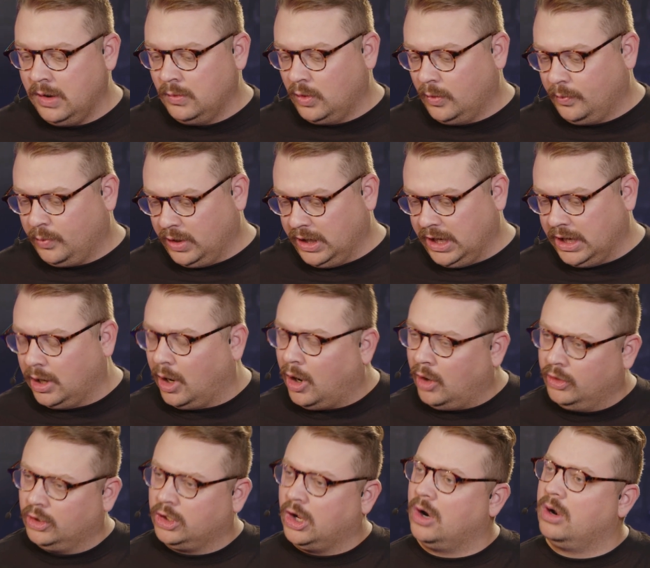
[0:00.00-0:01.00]
we're bringing
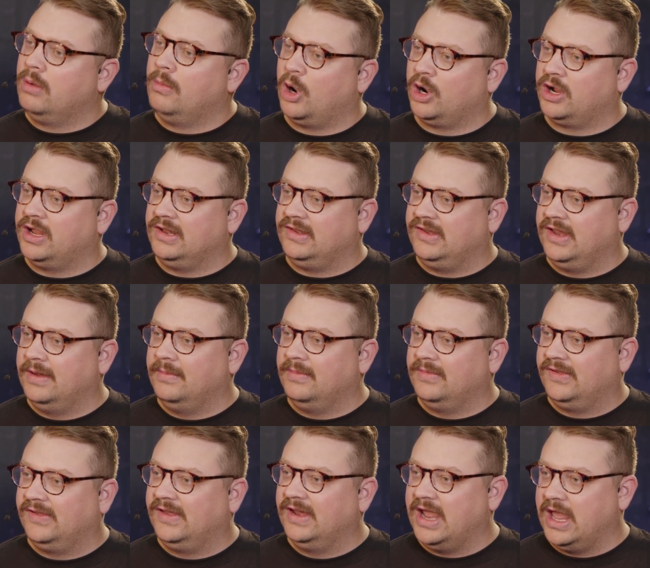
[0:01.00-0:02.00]
all the go-to-market
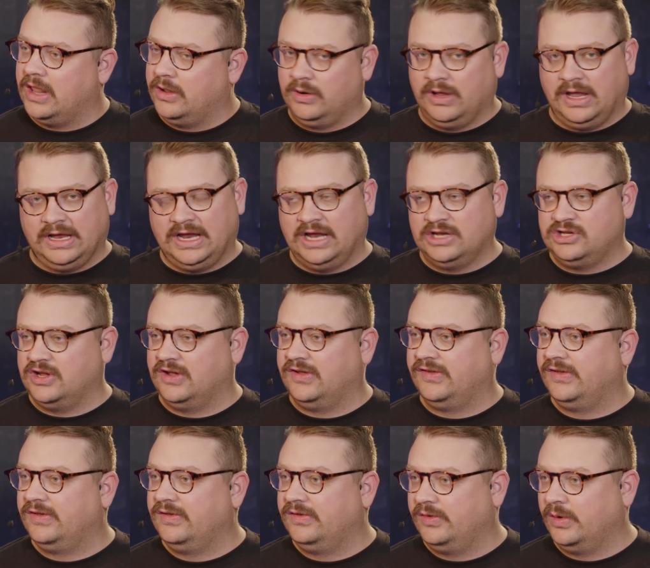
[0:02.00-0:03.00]
teams together, like I
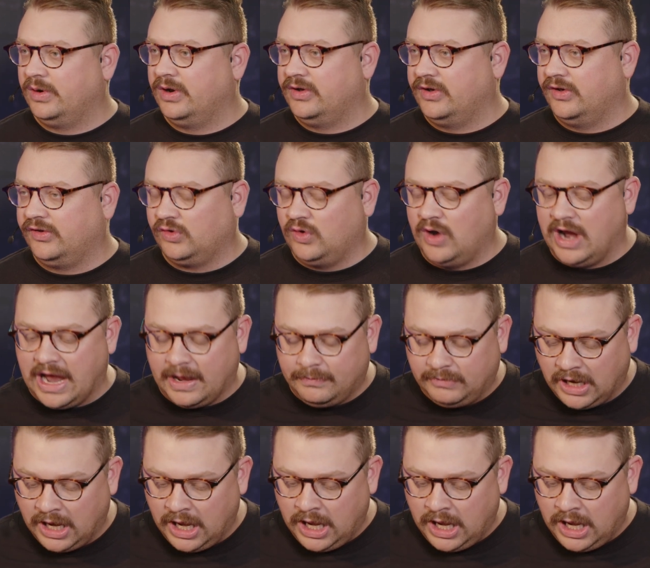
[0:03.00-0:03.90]
just sort of described,